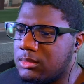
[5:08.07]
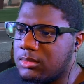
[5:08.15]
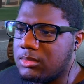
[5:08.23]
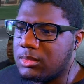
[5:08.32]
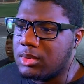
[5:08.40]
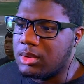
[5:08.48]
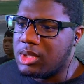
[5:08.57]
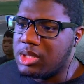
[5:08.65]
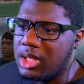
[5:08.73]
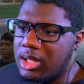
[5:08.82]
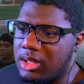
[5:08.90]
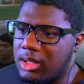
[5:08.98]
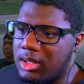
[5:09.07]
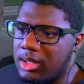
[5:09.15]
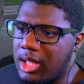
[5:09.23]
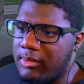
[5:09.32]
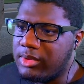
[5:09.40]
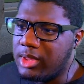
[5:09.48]
Hi. See,
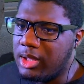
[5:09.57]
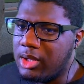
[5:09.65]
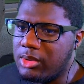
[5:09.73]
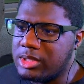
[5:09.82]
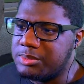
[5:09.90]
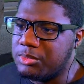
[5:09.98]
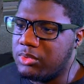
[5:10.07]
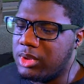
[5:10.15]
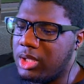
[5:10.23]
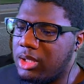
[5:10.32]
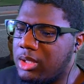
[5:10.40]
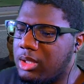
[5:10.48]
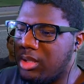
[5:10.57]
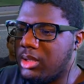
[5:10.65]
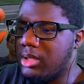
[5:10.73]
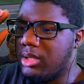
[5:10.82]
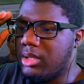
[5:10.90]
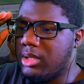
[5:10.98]
everything going smoothly.
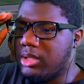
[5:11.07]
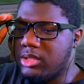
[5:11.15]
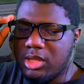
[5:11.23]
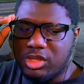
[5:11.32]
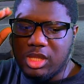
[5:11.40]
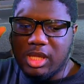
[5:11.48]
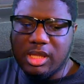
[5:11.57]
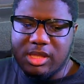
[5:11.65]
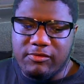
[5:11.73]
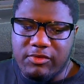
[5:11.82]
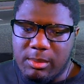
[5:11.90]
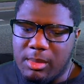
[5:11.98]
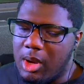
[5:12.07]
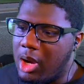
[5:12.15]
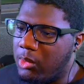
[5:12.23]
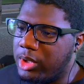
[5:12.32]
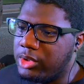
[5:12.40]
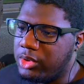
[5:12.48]
Since she is a female, I
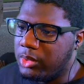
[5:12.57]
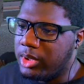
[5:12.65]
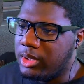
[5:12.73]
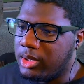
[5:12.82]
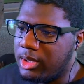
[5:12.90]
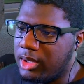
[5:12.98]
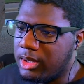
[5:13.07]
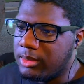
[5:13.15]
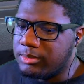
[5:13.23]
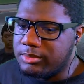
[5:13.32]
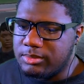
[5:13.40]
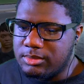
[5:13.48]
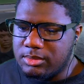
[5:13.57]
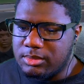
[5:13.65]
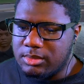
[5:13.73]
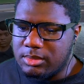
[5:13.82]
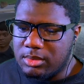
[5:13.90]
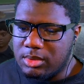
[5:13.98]
want to do it. Um,
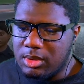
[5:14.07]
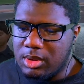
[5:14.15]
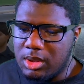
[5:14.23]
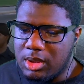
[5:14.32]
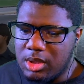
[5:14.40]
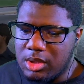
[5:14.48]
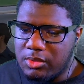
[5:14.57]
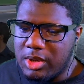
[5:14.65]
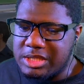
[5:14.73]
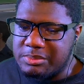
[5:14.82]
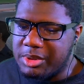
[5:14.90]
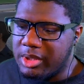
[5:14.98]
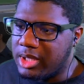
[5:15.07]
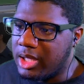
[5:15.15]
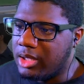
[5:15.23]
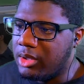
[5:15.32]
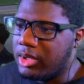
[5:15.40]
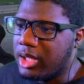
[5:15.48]
crushed beer
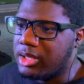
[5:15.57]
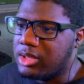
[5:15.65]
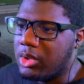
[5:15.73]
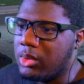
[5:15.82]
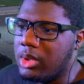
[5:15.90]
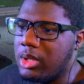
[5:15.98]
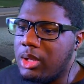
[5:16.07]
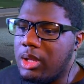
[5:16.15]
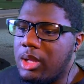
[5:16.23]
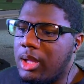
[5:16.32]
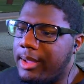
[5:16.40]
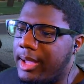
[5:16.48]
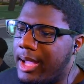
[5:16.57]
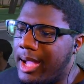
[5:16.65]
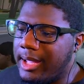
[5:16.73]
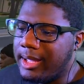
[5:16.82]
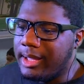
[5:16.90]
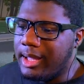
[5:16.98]
can. Okay, so
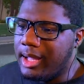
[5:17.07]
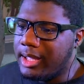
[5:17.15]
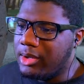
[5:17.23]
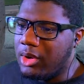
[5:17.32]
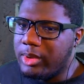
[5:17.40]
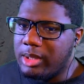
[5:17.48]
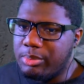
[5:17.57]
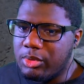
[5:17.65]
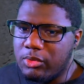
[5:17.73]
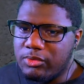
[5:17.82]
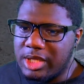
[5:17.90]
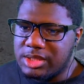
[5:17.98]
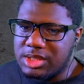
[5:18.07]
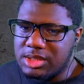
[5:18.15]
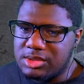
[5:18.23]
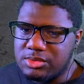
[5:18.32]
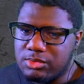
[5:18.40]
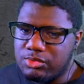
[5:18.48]
I I can already prove that
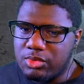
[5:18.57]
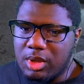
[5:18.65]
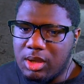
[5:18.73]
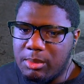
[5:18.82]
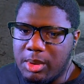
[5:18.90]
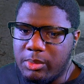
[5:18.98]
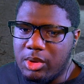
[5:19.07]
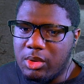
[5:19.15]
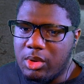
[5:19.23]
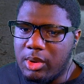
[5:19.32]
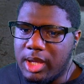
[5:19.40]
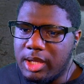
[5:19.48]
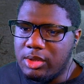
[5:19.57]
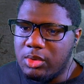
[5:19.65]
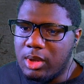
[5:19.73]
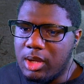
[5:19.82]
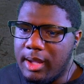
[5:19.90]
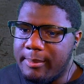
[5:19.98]
she's drunk, but we're gonna go ahead and
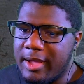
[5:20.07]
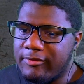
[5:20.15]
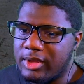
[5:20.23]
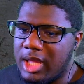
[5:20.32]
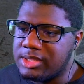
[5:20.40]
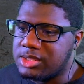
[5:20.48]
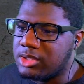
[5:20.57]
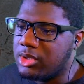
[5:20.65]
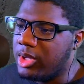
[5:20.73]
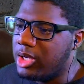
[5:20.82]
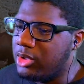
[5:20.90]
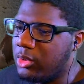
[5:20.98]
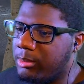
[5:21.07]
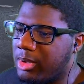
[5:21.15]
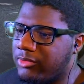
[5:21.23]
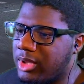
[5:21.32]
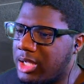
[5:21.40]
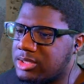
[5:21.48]
do a, a Bethelizer. Go ahead and do a
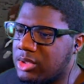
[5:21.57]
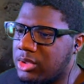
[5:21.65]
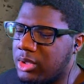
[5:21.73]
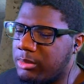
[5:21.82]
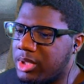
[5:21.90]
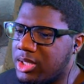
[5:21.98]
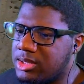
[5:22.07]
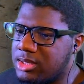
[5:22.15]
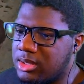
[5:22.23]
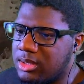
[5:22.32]
Bethelizer on her, please.